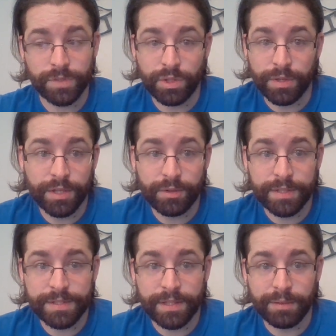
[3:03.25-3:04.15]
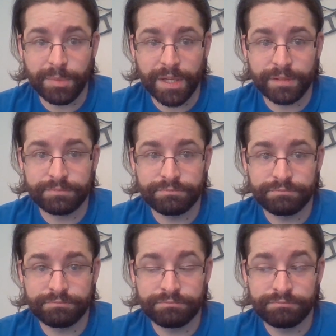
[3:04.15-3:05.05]
You're increasing it by
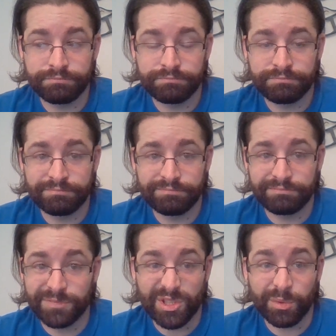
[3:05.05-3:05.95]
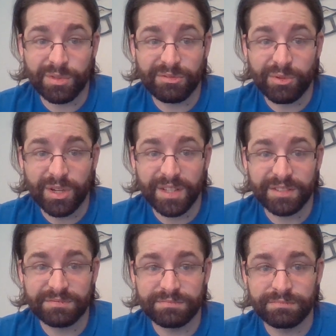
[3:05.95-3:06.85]
240,
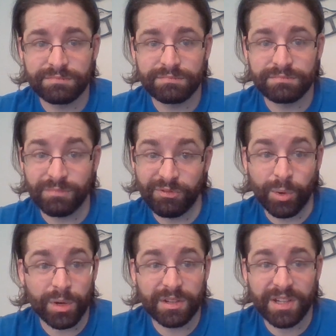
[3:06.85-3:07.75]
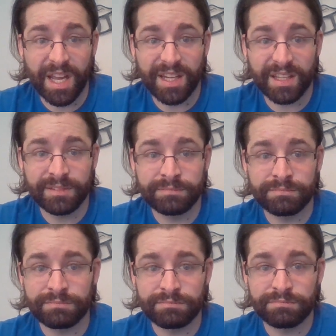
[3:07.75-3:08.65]
480.
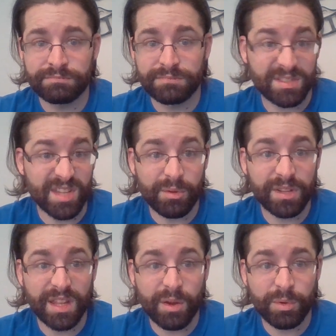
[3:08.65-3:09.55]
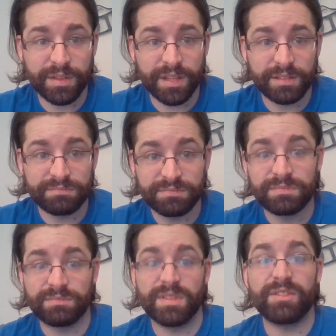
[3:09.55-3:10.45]
It's not really that worth it.
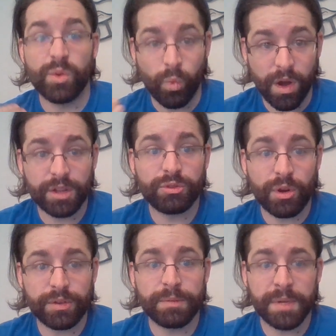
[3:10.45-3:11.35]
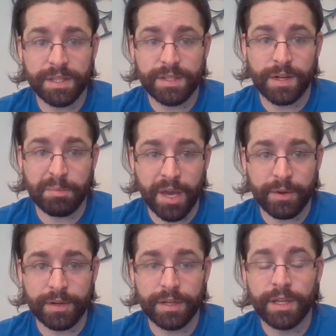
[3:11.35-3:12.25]
If you want to grow your military
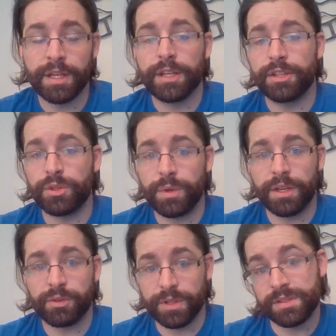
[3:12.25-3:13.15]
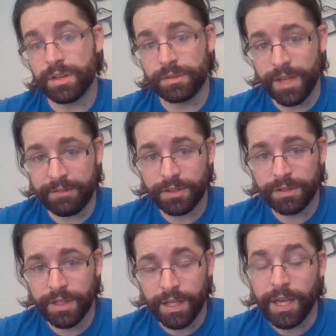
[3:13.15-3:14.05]
power, you increase their
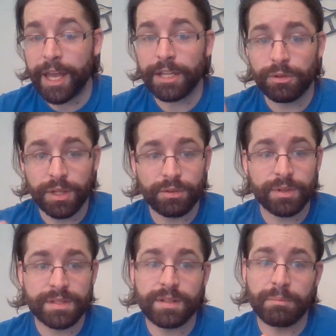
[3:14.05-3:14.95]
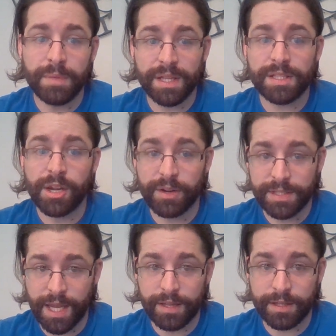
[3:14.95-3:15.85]
level and you increase their military
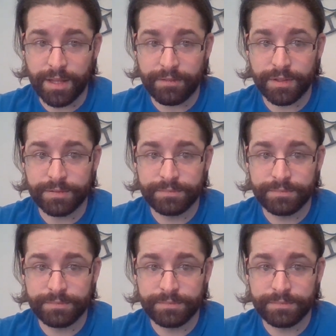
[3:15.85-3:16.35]
talent level.